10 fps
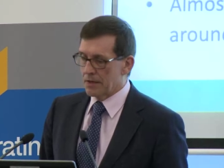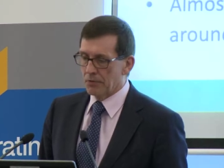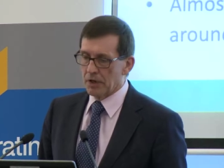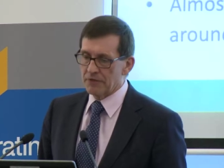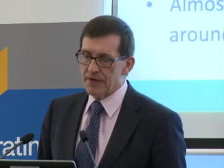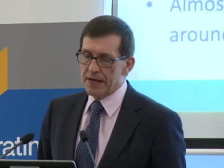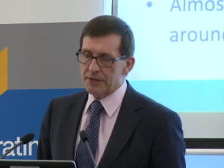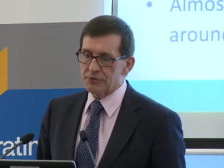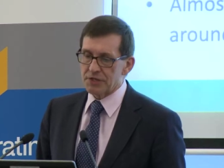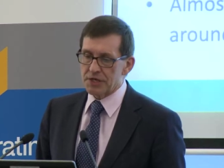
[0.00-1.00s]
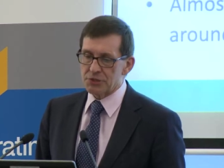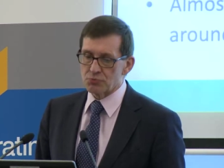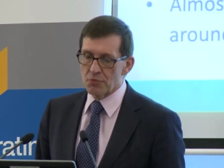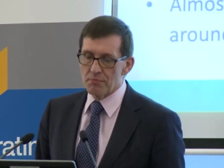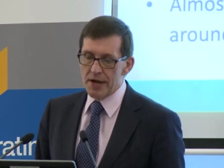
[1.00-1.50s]
Well, if that accusation
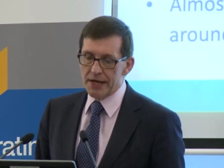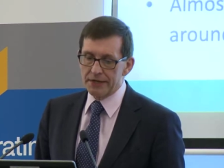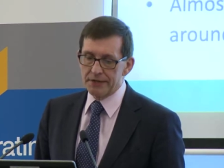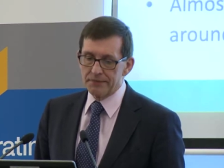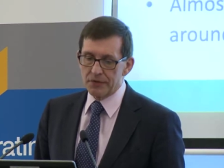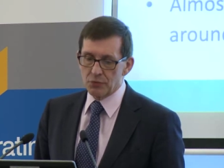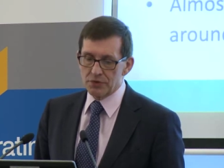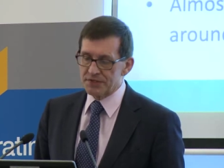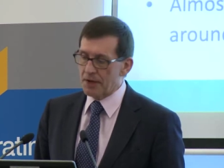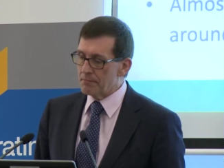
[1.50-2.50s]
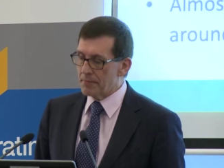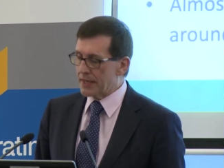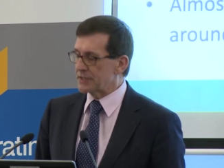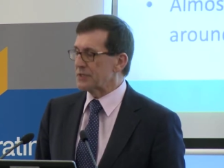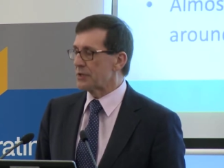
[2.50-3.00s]
were made with some
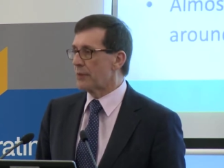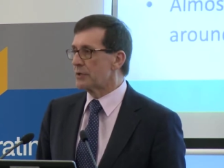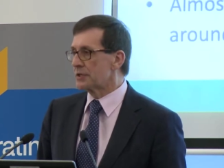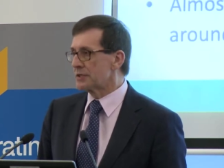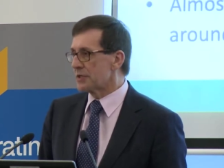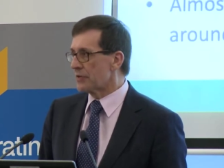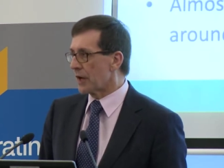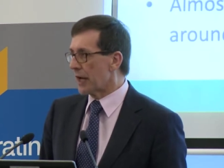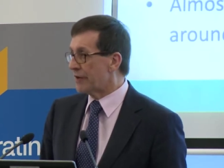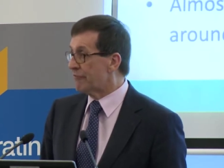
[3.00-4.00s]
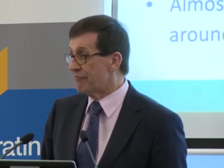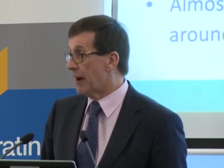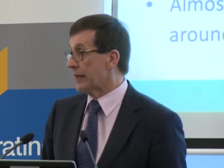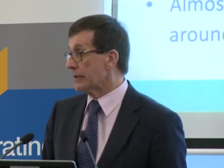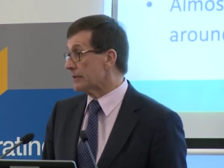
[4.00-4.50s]
basis, I would consider that I had
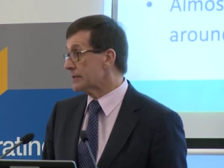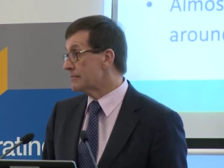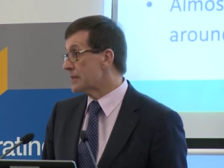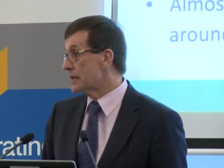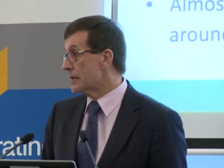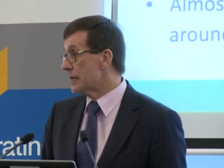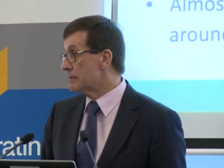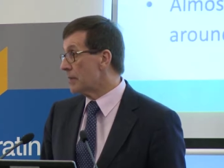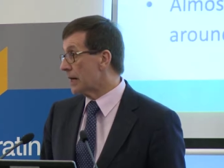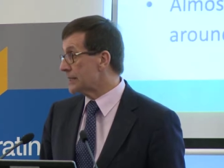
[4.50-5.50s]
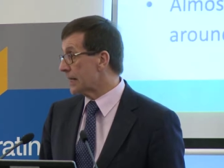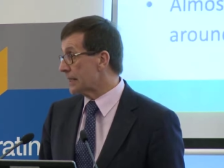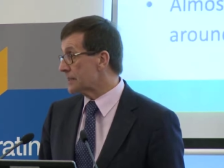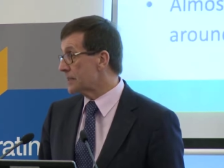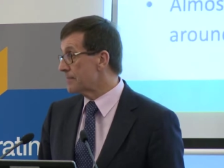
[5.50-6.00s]
failed in my
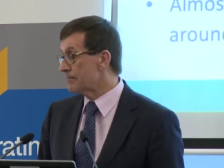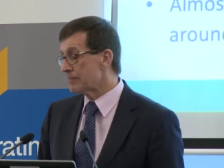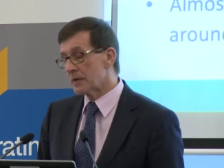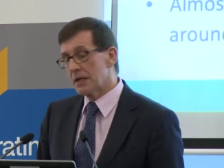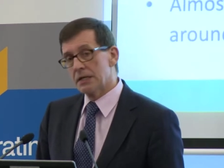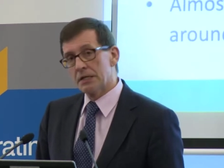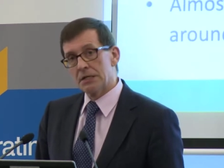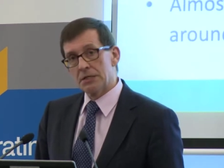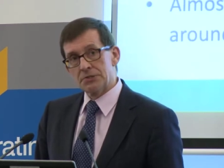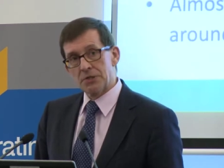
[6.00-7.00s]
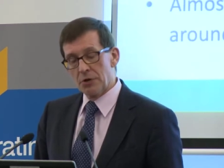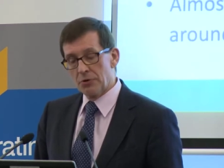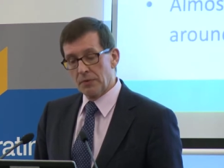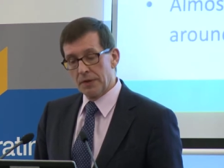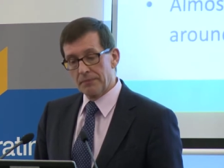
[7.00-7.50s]
task.
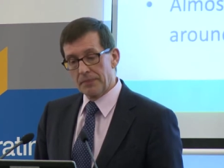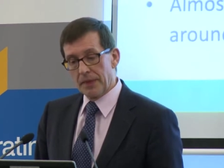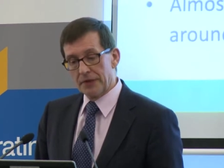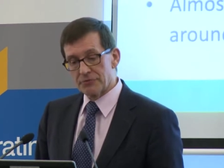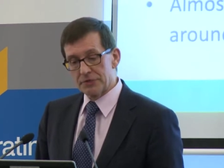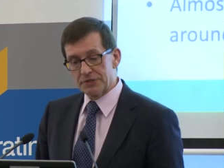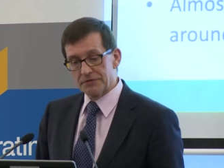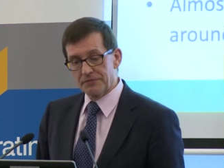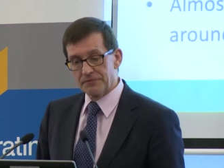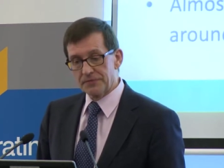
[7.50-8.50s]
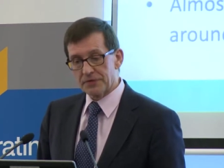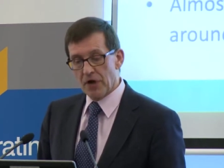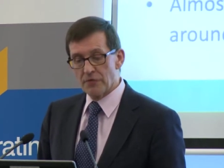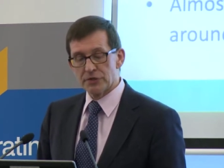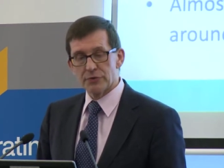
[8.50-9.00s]
So, um, at the risk of, of
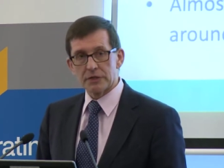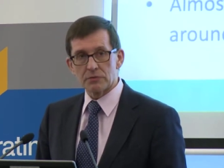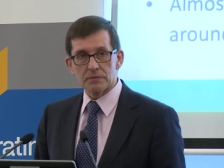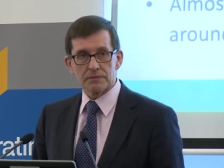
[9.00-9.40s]
overdoing it,